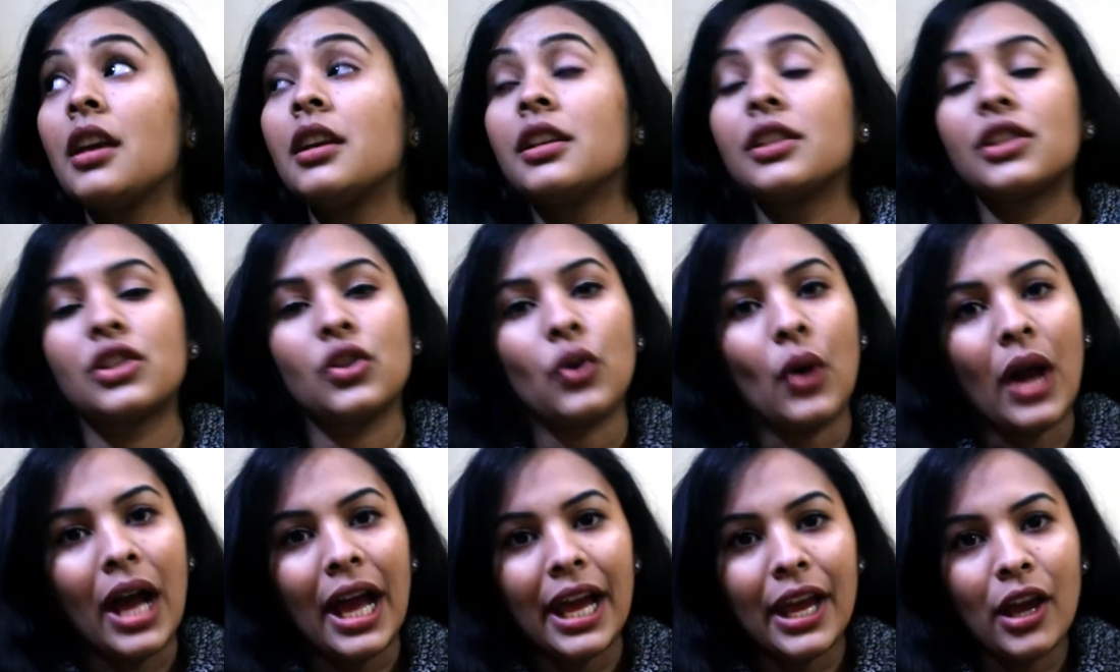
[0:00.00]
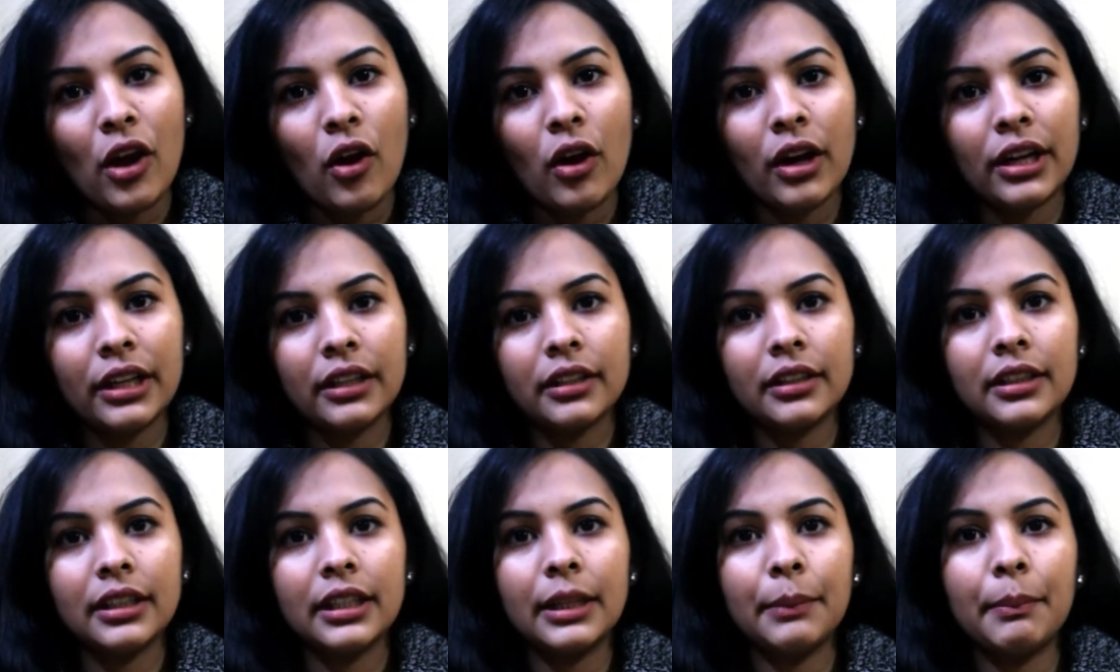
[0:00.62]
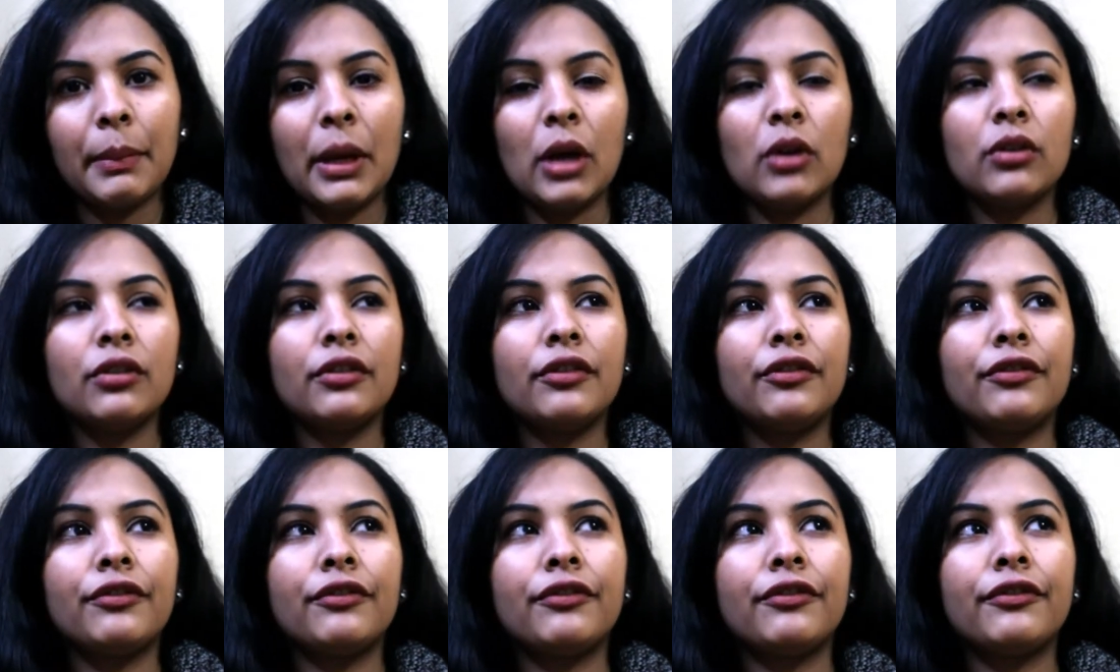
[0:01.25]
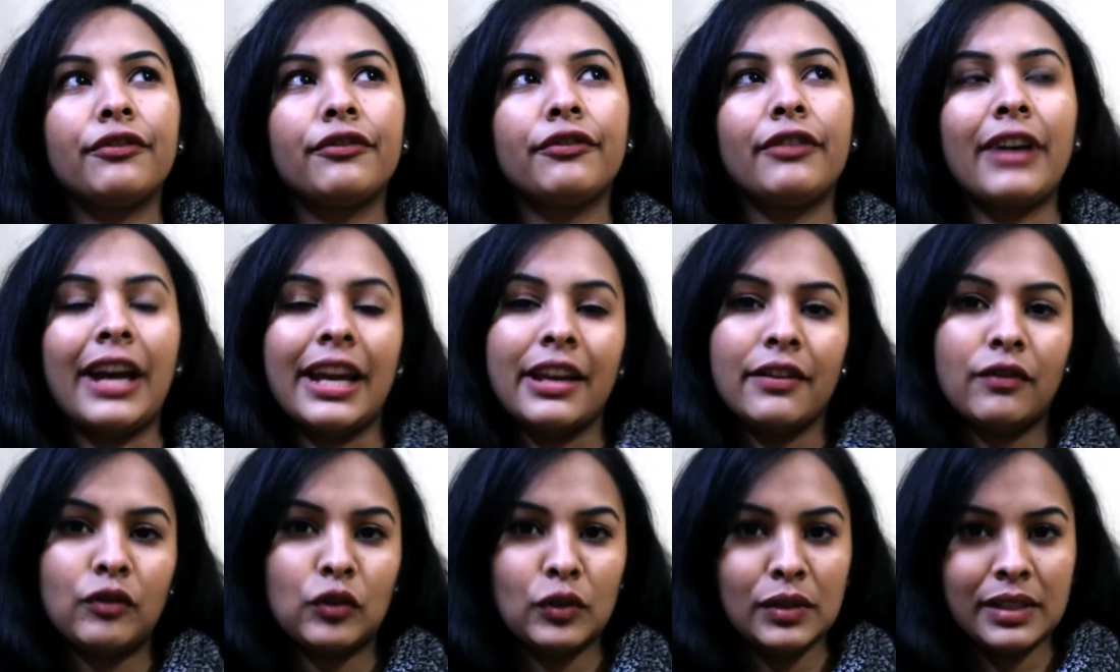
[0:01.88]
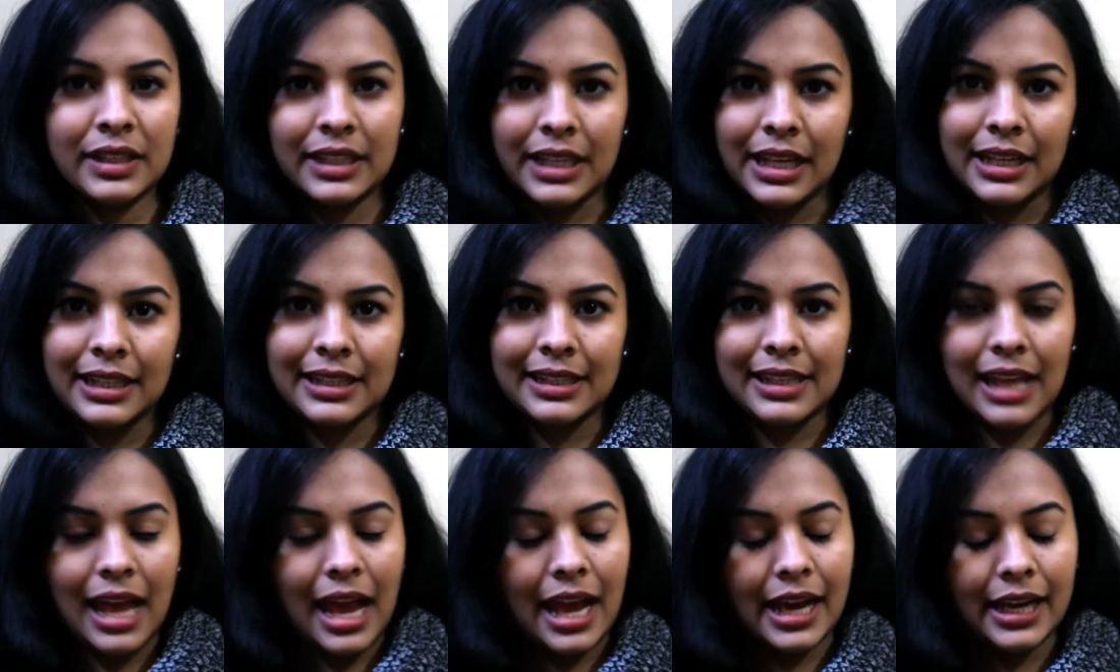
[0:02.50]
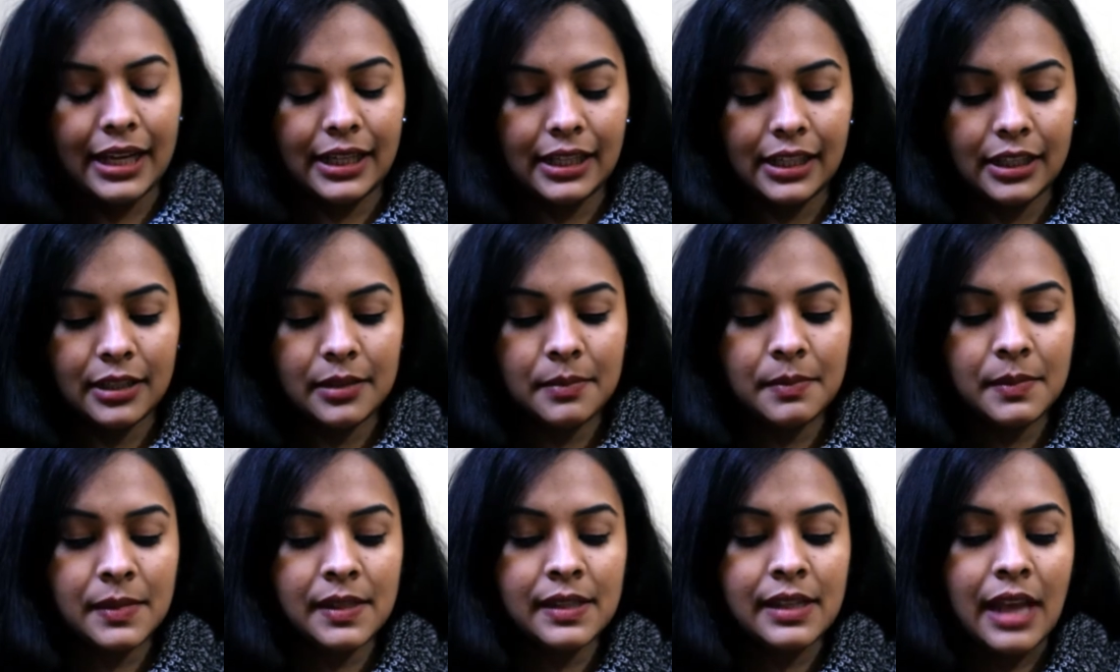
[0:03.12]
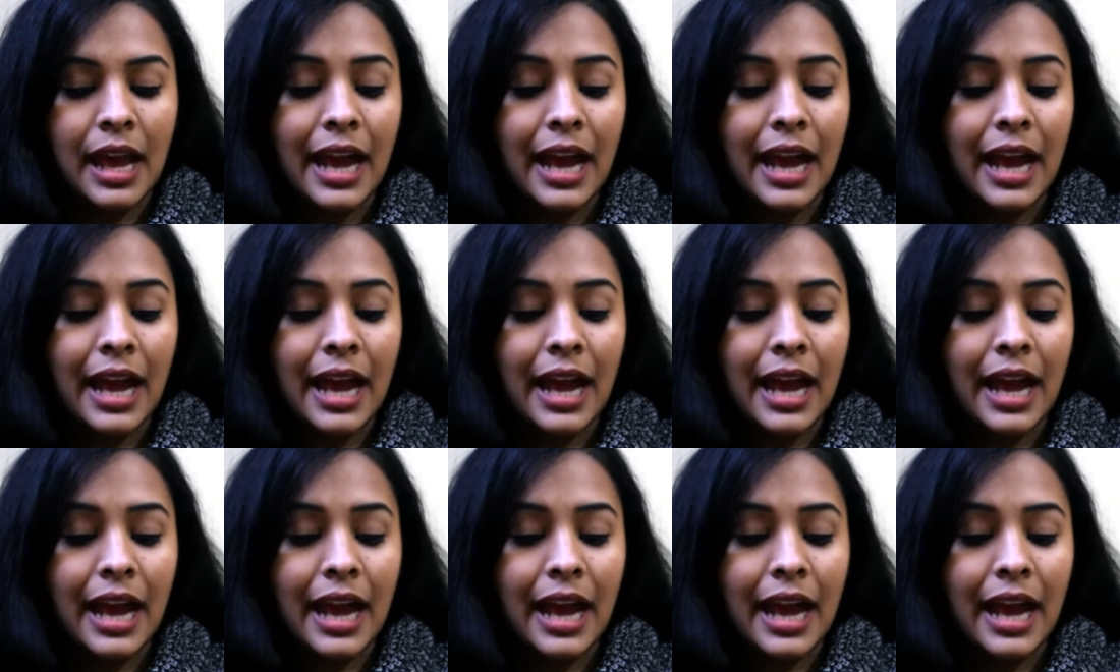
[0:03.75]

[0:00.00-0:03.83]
So I ordered about 5 to 6 items.